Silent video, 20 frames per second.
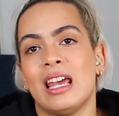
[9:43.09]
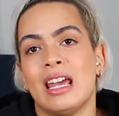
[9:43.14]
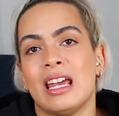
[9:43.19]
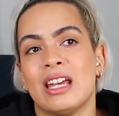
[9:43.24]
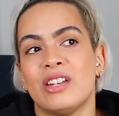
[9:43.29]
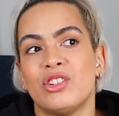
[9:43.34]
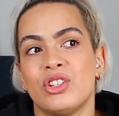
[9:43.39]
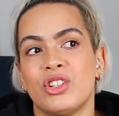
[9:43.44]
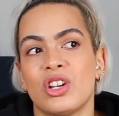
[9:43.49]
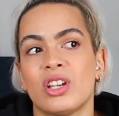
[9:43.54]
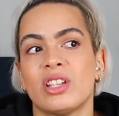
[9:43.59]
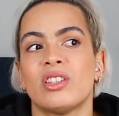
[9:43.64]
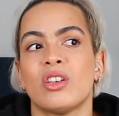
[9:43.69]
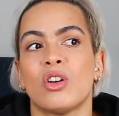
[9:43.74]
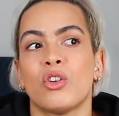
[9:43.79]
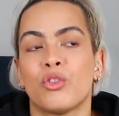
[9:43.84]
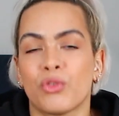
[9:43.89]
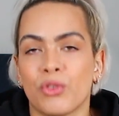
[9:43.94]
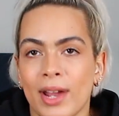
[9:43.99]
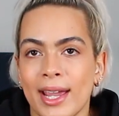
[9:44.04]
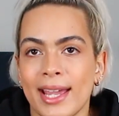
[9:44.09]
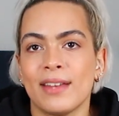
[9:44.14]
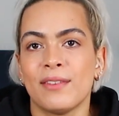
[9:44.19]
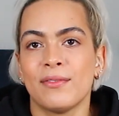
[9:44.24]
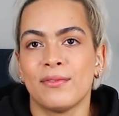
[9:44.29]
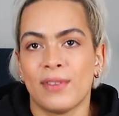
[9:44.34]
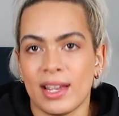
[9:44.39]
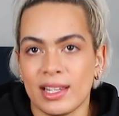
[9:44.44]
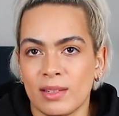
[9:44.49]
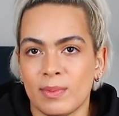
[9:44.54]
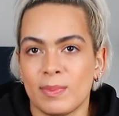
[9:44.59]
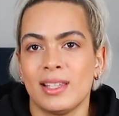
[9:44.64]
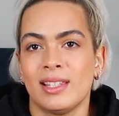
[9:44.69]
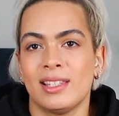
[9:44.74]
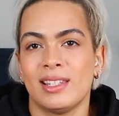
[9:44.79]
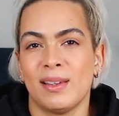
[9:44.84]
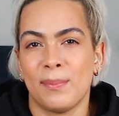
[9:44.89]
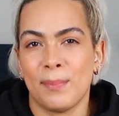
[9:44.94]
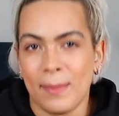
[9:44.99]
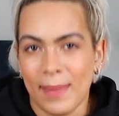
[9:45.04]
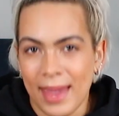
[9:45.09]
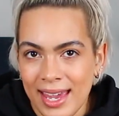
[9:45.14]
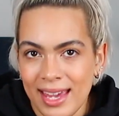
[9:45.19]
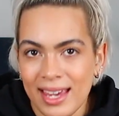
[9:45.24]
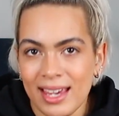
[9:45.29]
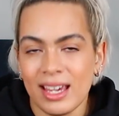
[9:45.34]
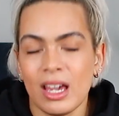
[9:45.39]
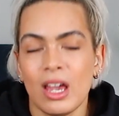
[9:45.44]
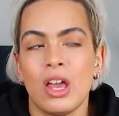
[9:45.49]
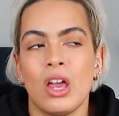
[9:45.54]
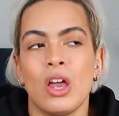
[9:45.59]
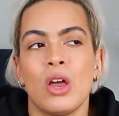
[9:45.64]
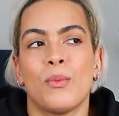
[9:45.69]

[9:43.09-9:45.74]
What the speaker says: it's just a great investment to make